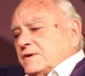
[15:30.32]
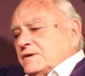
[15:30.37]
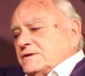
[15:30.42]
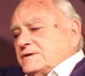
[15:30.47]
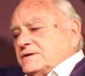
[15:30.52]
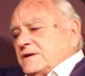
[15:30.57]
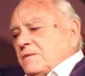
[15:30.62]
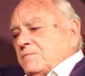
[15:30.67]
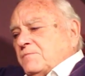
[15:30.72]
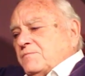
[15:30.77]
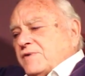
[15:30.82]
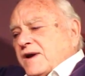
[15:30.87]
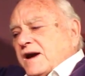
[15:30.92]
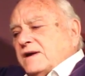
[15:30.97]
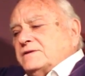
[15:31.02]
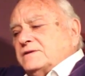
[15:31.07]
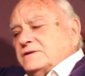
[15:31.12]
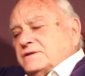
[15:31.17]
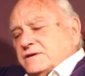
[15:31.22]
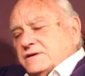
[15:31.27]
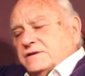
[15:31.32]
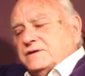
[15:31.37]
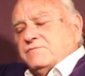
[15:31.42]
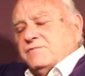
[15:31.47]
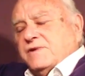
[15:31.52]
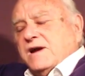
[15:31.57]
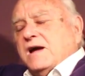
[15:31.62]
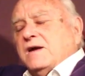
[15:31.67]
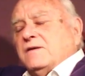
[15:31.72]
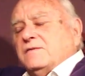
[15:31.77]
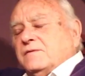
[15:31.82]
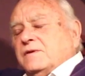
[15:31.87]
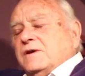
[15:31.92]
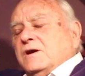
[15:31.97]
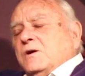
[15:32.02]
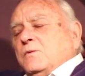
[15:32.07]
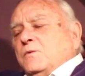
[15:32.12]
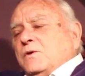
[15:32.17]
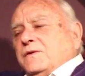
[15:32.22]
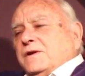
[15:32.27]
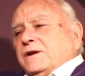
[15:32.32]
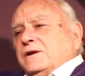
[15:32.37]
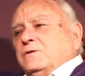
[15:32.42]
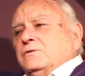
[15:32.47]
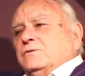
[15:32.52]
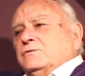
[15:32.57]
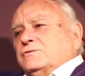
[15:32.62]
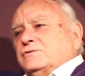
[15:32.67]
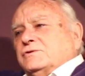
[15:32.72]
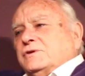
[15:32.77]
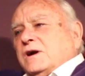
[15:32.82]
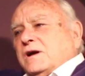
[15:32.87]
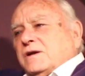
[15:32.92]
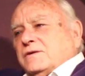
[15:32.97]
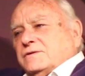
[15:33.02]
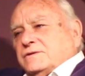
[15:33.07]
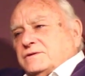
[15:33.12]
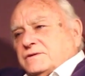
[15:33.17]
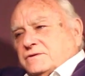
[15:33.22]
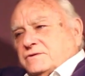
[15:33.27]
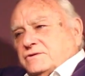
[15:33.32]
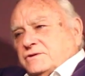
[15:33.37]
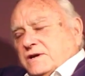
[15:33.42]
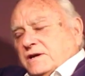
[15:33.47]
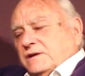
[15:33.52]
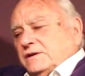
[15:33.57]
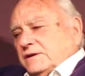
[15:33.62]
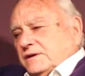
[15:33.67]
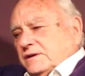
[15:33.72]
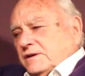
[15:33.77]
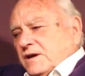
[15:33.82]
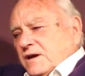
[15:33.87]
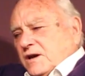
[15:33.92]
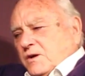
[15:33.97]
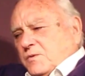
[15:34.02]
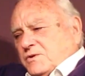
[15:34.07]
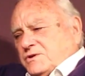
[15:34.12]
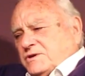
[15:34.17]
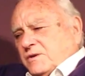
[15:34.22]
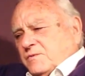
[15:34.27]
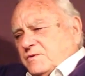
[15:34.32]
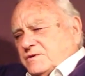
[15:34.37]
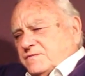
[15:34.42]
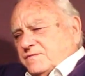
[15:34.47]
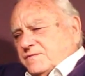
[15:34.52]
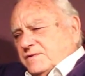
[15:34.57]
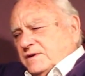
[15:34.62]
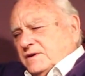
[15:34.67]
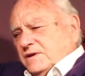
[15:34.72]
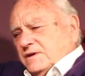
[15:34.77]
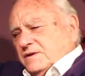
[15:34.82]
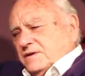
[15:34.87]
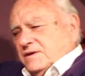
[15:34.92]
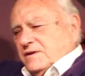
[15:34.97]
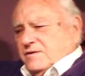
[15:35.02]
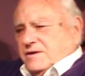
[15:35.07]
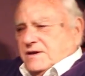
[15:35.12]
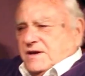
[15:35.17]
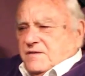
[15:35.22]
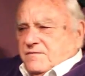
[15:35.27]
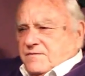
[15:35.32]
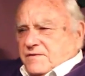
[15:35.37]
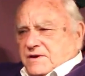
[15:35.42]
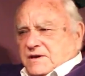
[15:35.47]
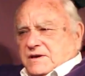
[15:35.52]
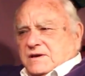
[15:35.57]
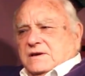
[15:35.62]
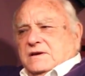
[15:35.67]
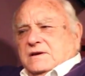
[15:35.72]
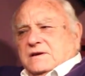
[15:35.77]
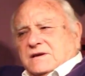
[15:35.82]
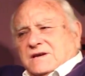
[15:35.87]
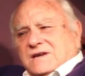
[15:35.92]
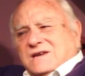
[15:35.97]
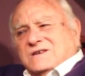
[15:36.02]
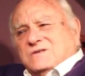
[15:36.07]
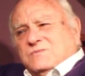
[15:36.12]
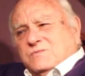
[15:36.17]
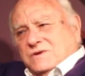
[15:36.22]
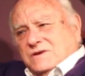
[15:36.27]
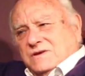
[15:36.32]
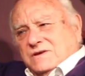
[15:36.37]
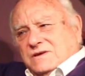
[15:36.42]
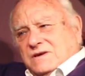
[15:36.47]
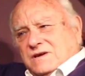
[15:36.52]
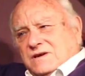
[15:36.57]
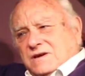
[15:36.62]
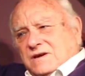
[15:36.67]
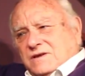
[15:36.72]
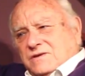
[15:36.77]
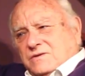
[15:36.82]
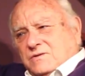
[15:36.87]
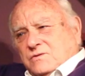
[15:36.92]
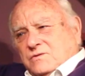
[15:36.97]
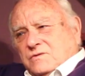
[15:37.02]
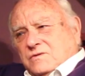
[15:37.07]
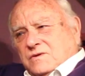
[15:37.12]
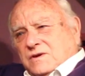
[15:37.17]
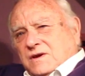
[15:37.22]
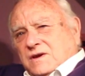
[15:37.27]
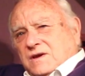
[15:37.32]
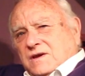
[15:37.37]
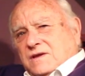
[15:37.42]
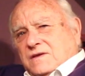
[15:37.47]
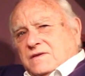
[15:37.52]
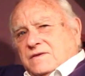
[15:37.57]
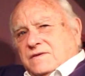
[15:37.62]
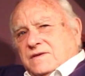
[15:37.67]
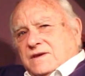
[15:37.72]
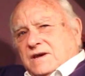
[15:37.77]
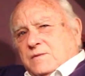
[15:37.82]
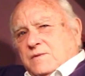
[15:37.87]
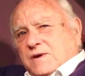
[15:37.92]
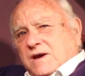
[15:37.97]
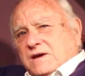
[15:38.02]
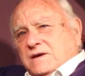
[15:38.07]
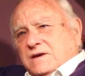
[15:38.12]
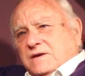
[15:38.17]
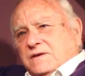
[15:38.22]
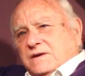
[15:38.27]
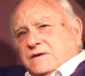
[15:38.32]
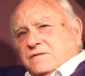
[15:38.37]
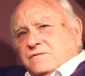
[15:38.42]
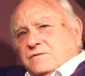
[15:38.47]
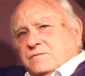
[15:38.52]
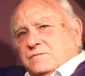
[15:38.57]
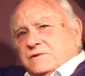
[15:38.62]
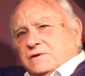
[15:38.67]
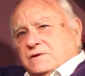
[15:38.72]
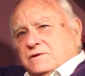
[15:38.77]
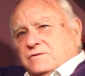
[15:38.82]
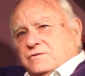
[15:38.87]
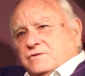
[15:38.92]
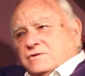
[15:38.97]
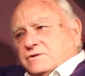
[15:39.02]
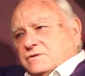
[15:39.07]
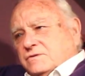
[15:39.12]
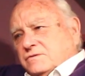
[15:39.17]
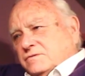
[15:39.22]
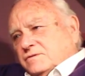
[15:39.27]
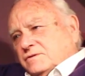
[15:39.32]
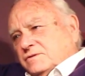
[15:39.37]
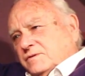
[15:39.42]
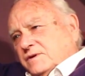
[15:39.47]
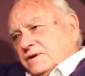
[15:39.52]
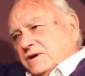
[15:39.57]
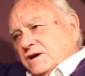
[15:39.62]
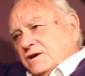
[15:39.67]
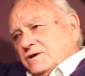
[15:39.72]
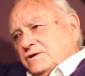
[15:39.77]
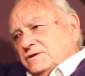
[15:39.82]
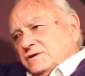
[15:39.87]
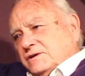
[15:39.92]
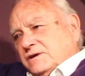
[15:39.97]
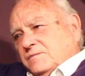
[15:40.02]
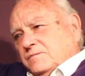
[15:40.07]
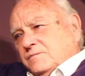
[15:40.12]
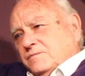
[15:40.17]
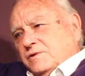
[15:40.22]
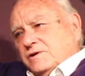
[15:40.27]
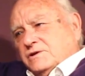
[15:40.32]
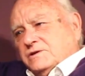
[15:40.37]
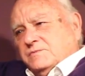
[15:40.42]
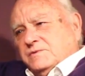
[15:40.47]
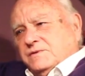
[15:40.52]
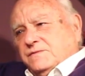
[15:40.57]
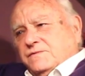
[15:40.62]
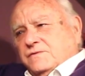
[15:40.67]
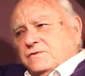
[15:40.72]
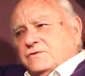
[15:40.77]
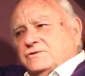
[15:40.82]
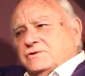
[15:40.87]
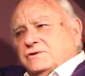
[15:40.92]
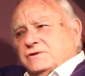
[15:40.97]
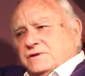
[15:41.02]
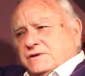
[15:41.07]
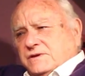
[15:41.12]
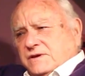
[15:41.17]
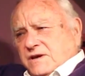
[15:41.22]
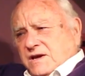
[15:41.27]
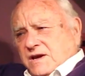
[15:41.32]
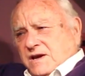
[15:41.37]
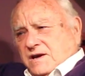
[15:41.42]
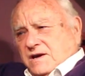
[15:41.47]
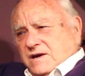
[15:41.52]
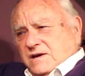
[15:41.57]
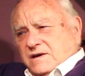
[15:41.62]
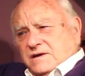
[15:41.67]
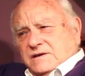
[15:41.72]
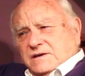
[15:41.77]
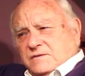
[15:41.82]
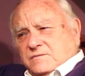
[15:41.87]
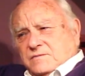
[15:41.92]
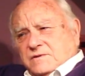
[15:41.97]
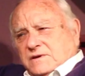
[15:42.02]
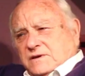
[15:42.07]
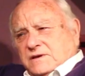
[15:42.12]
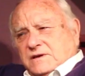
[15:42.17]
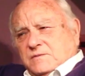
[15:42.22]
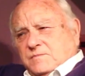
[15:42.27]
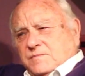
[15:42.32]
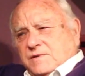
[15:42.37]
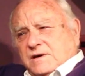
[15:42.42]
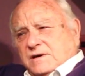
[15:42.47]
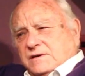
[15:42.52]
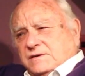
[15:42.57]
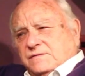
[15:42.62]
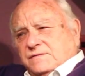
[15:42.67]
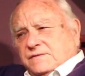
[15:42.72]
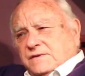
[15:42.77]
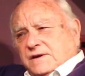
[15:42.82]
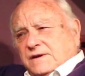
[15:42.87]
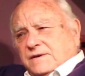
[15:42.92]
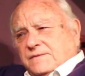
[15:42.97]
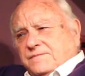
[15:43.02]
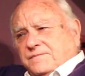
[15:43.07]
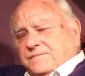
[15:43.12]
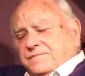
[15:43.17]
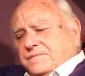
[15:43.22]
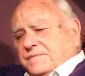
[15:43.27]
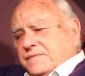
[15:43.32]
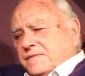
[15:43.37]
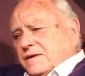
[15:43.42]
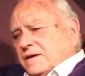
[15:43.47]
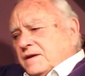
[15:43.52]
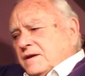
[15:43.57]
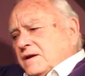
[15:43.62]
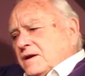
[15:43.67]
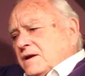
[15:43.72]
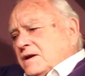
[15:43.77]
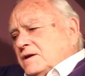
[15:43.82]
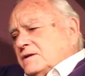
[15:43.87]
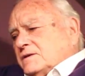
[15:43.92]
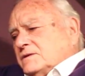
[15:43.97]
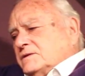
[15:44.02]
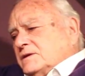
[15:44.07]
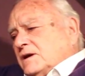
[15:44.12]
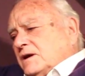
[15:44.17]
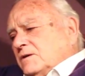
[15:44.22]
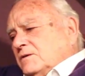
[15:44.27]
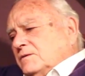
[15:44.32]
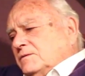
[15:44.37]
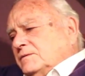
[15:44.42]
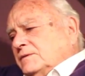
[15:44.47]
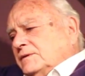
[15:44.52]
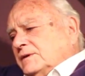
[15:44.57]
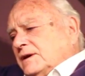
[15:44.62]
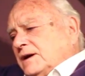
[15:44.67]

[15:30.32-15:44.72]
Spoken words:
some practices around what they call trance and channeling, which I wasn't very at ease with. I thought they were anything from delusional to occasionally even possibly fraudulent, and I didn't want any part of that. So